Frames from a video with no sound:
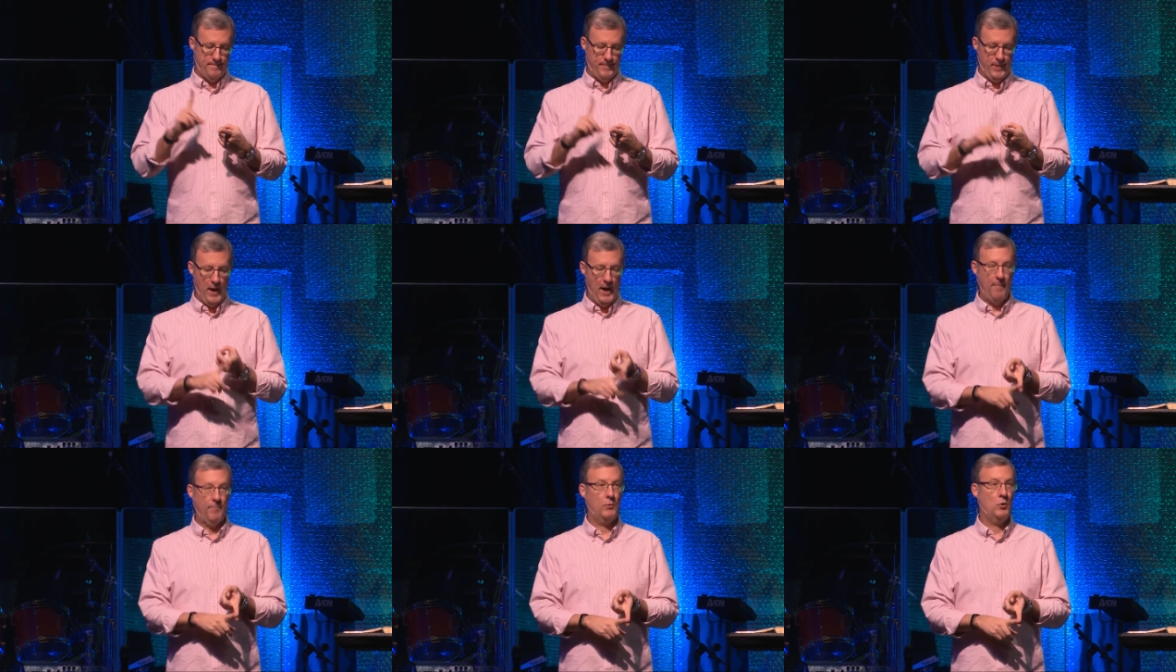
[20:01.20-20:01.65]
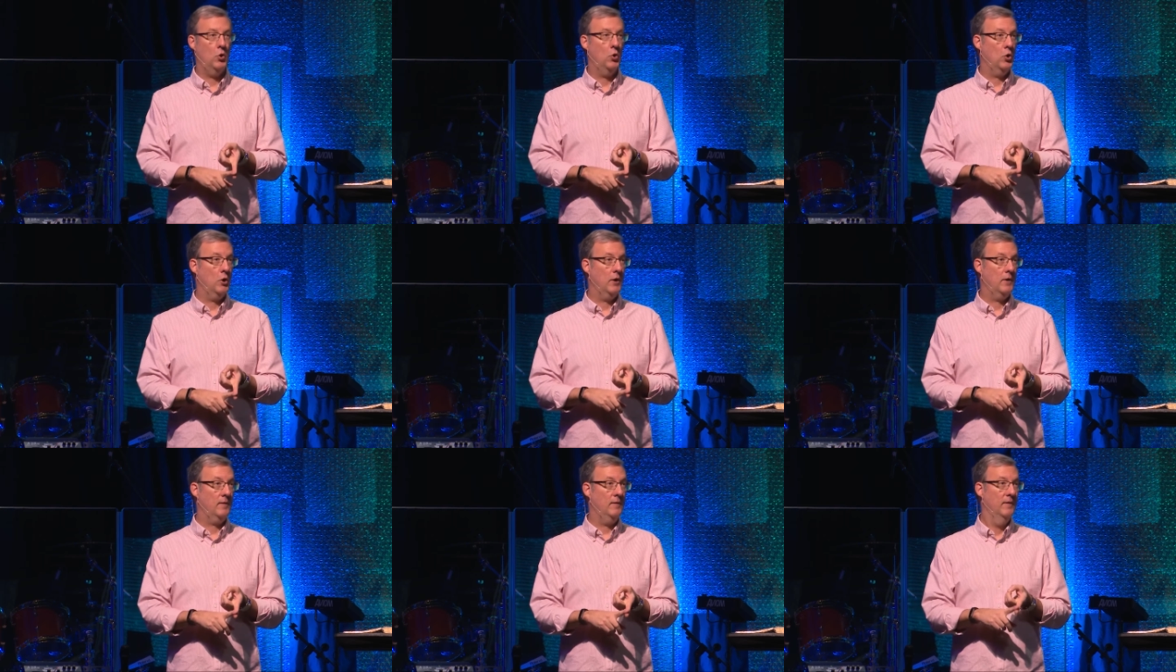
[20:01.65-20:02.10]

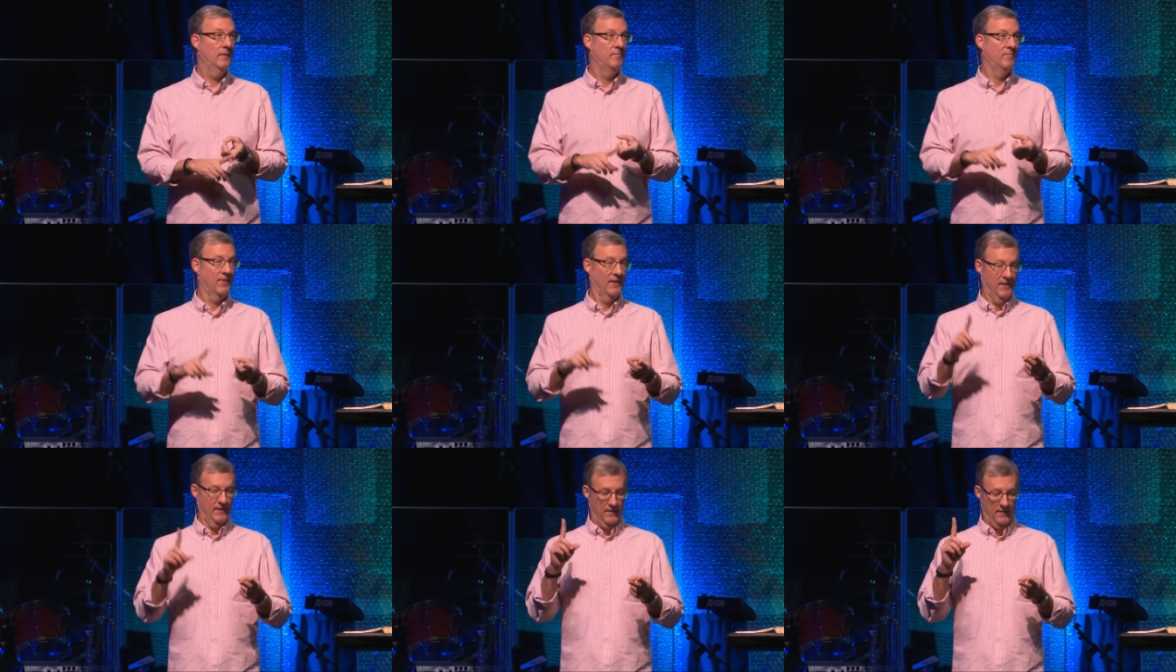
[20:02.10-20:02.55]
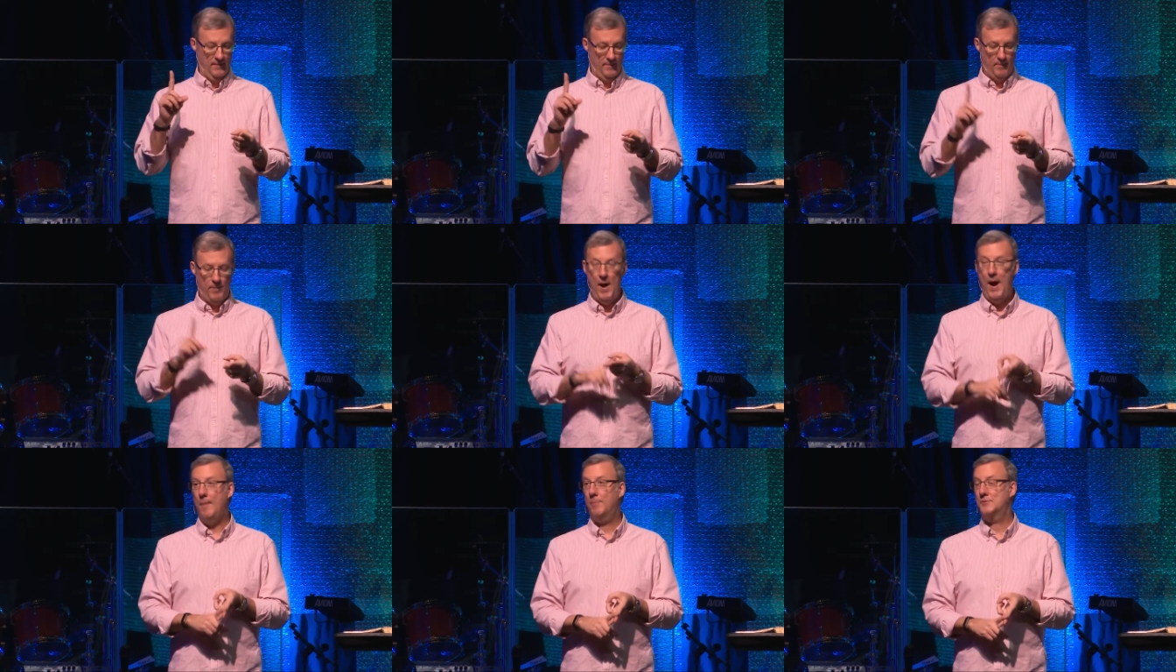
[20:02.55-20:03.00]
popcorn,
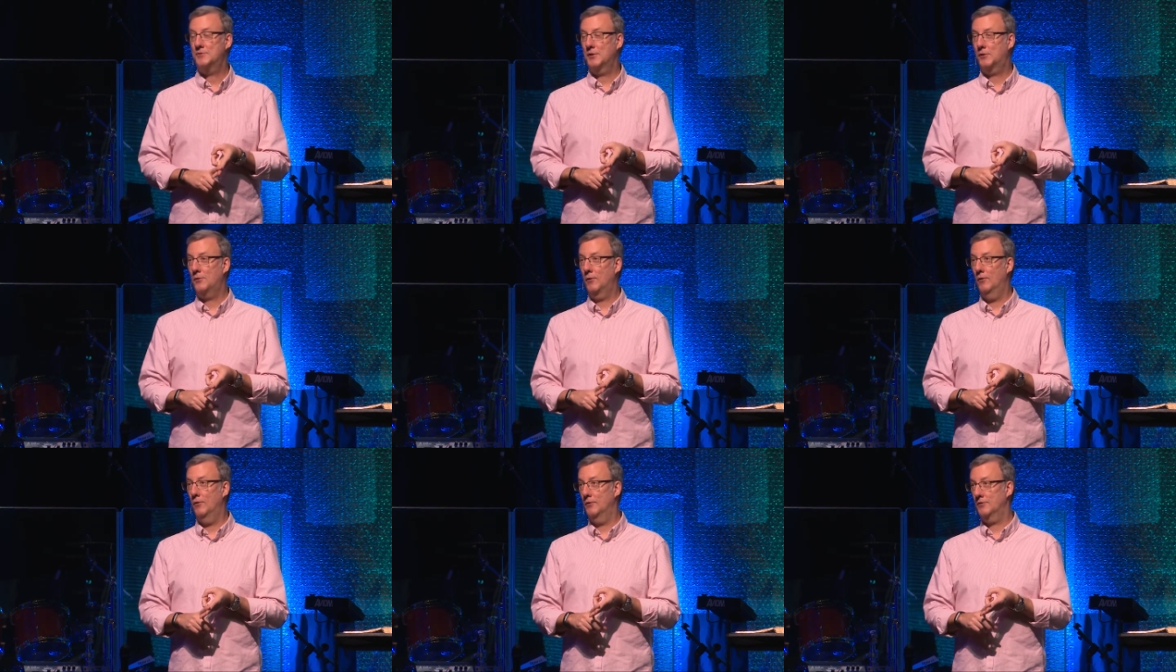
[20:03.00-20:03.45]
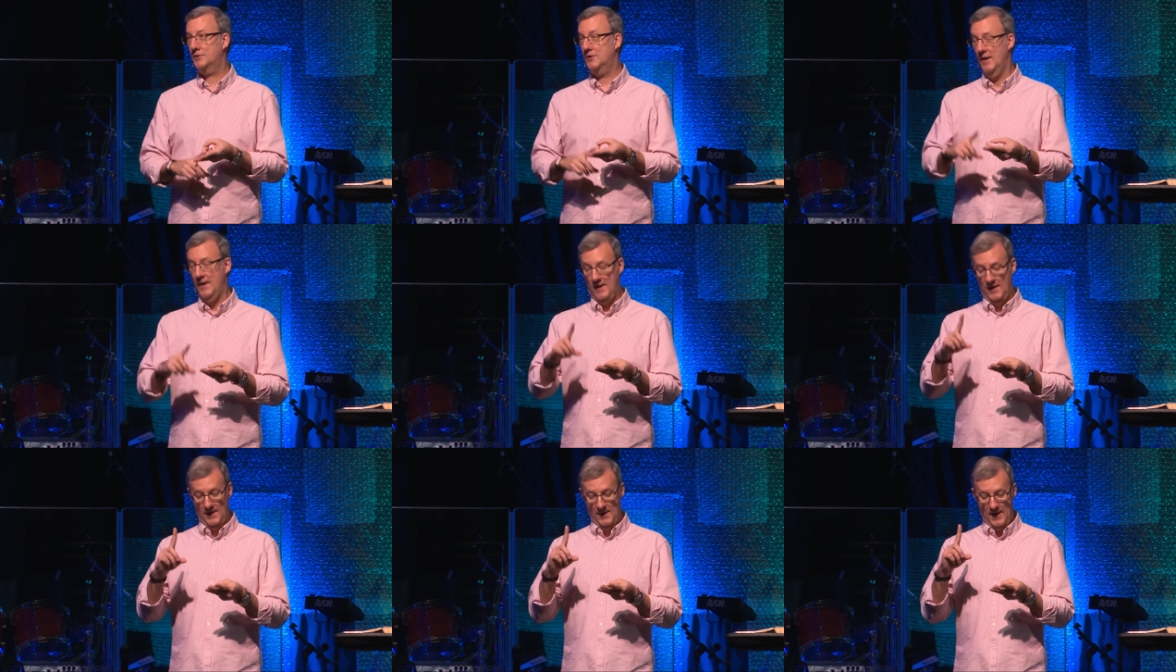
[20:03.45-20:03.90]
popsicles,
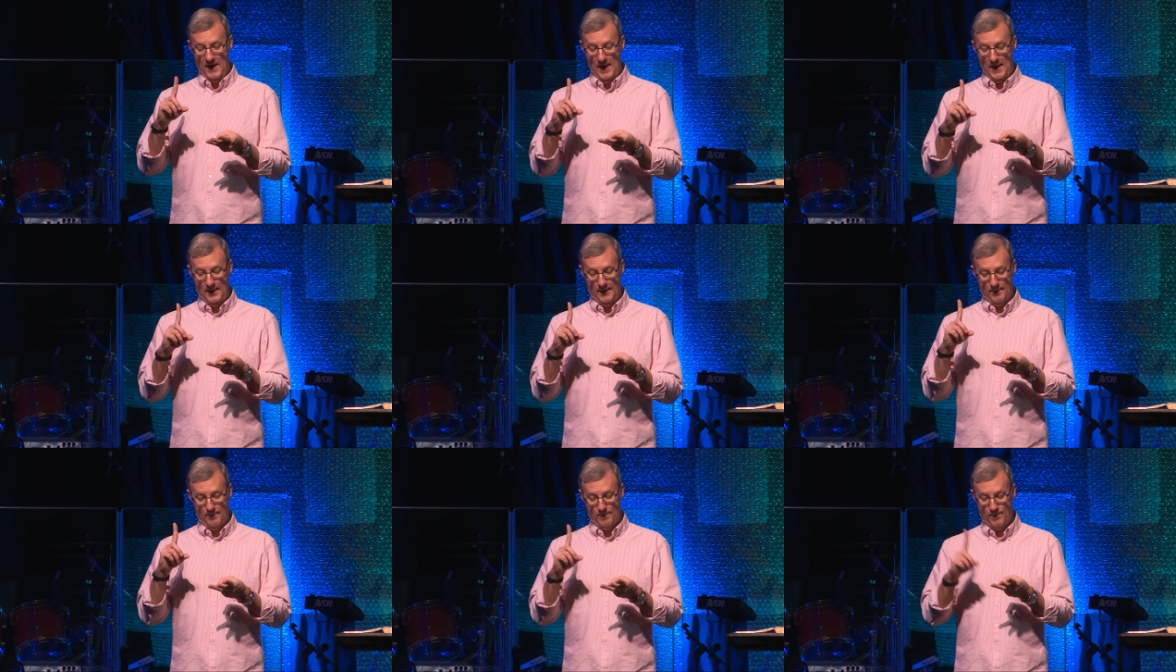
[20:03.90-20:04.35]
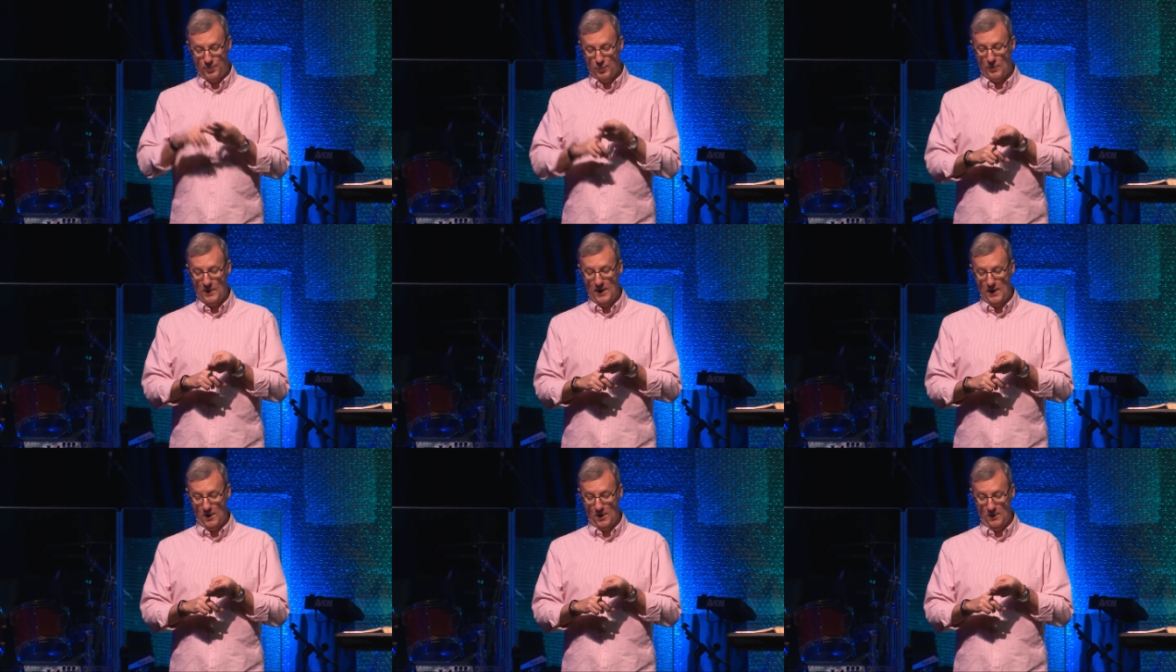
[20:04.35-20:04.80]
and
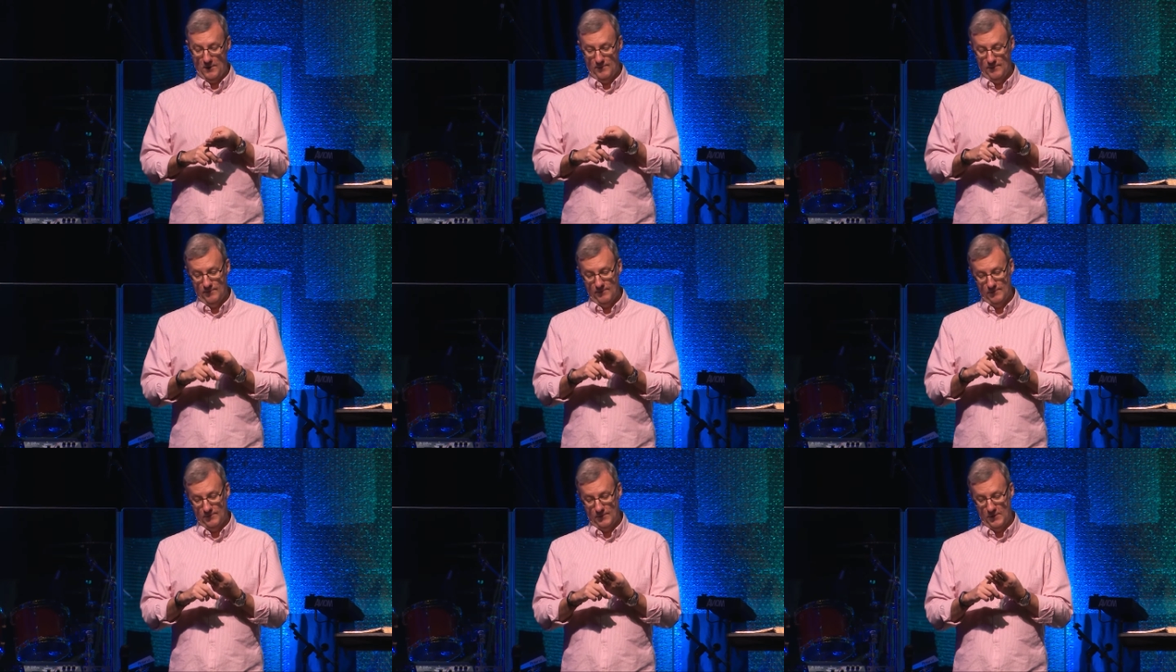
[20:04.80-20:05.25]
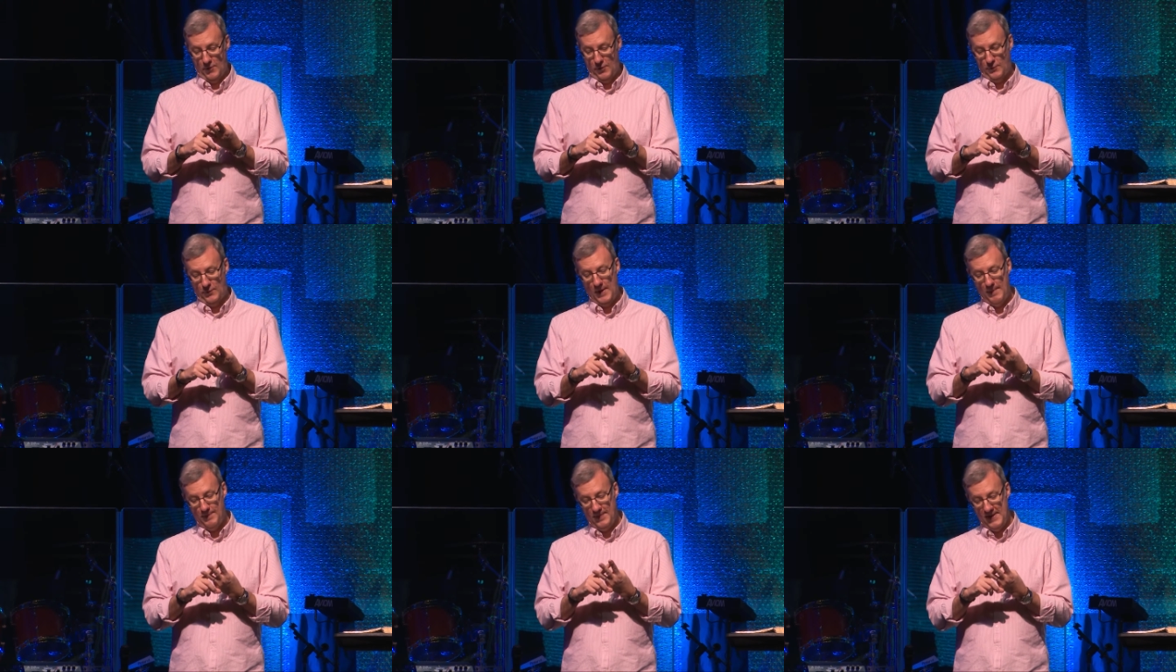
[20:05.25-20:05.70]
prayer, the
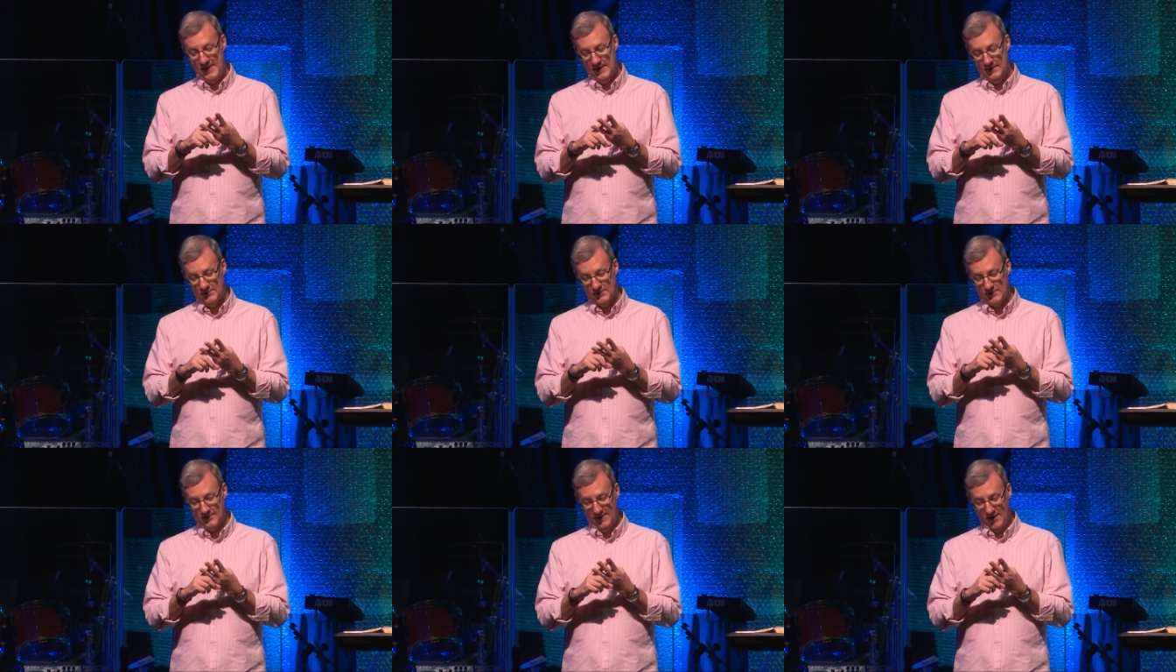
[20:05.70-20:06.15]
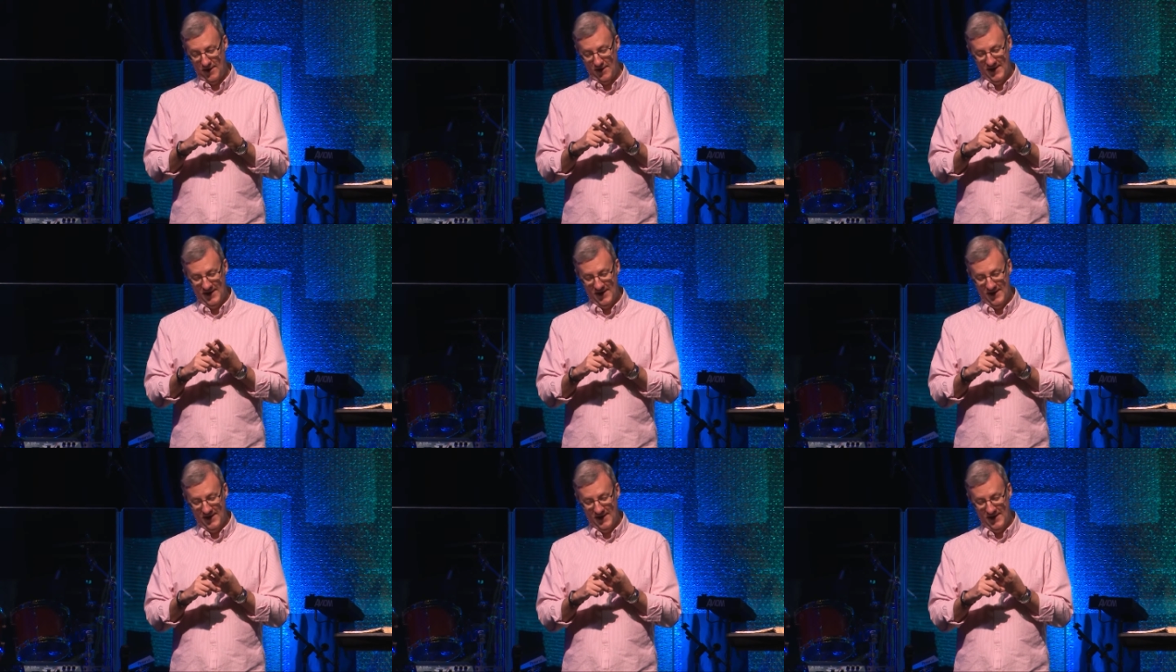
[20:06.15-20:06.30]
three P's there.